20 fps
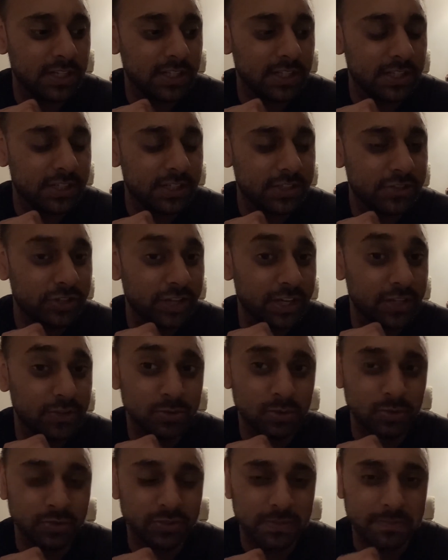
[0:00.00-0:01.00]
channel
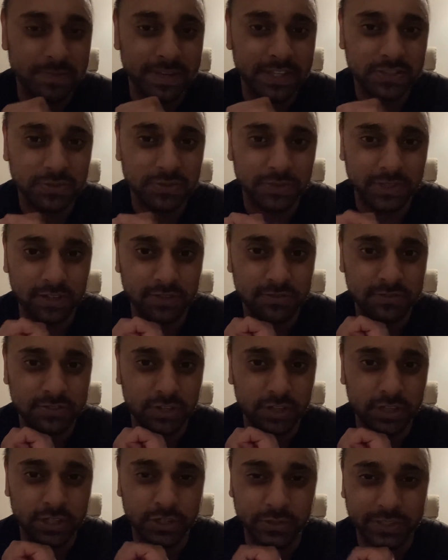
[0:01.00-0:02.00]
called the Mental Health
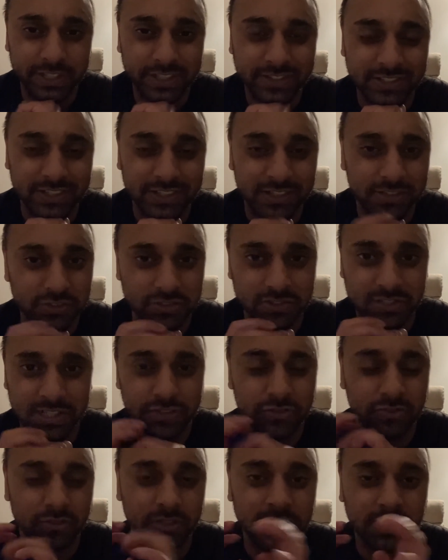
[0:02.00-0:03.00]
Diary, so just
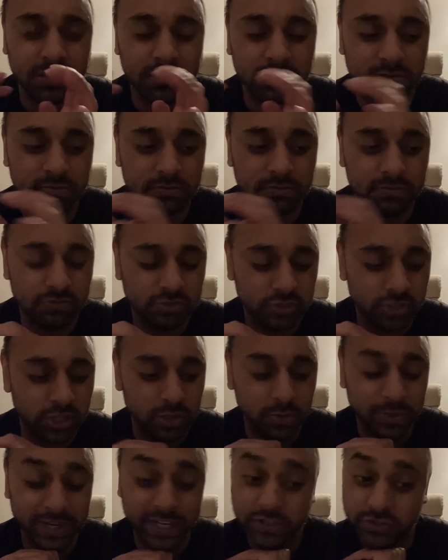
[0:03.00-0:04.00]
literally
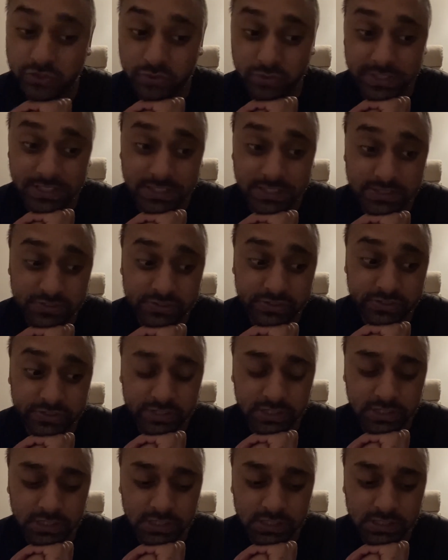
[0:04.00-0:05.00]
journal entries,
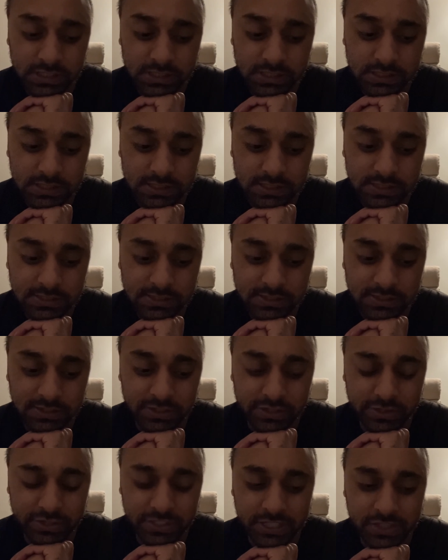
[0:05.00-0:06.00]

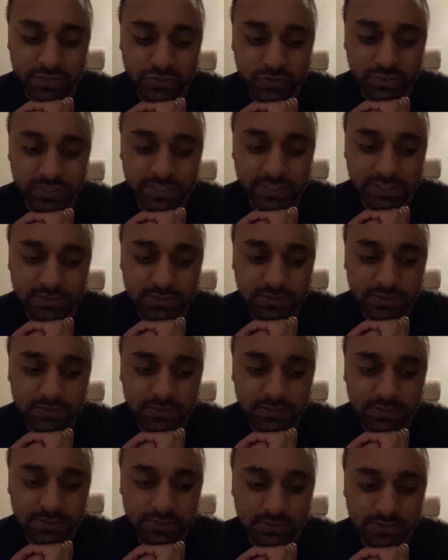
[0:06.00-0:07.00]
diary entries,
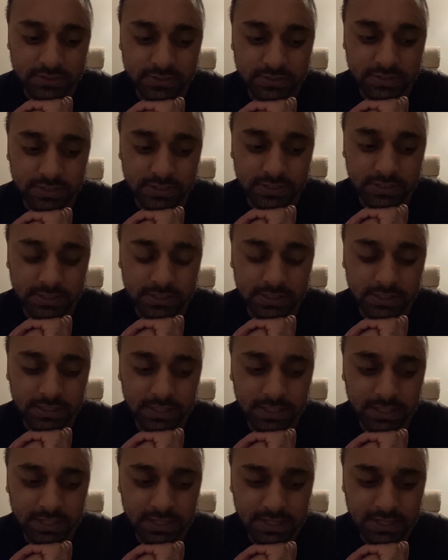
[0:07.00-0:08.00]
just
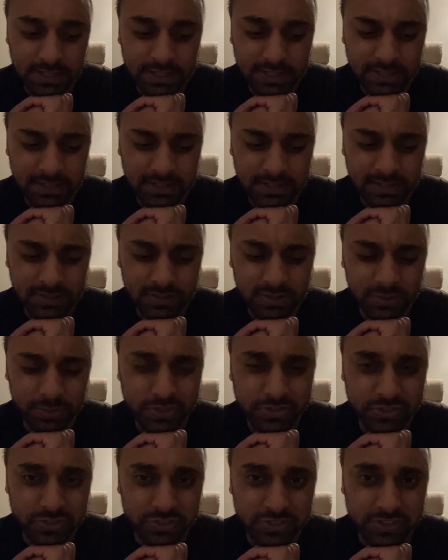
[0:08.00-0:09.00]

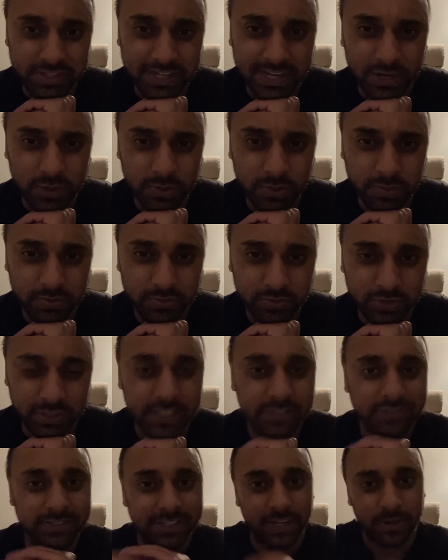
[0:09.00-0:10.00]
almost just help
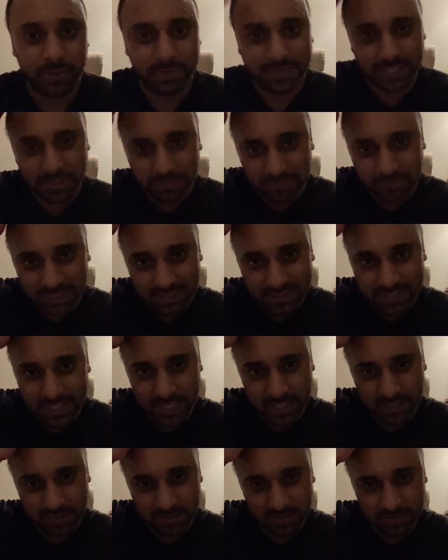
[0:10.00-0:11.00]
keep me
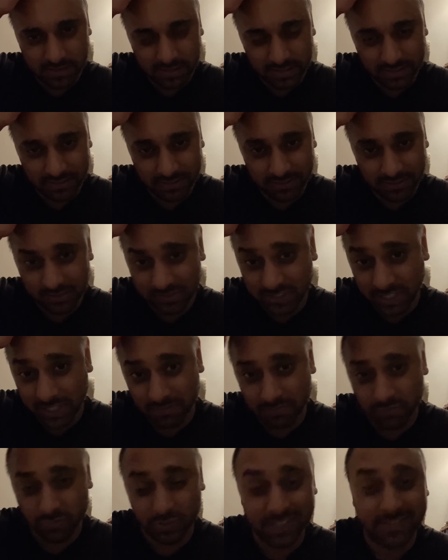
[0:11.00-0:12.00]
sane. And the
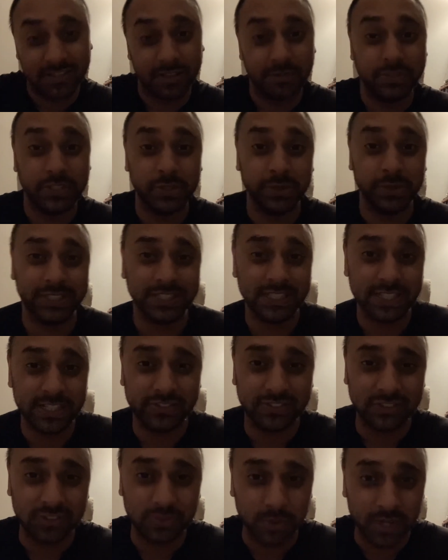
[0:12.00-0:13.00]
same reason I'm doing
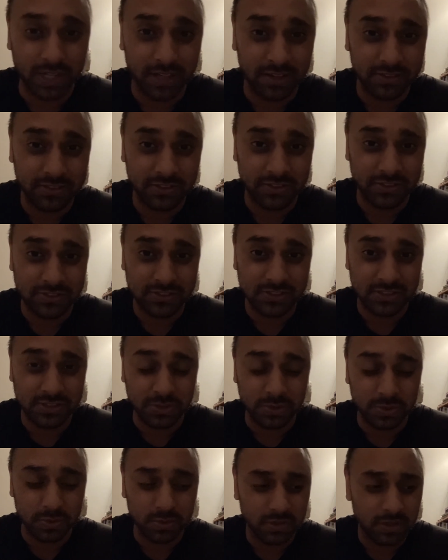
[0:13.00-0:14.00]
this as well, just to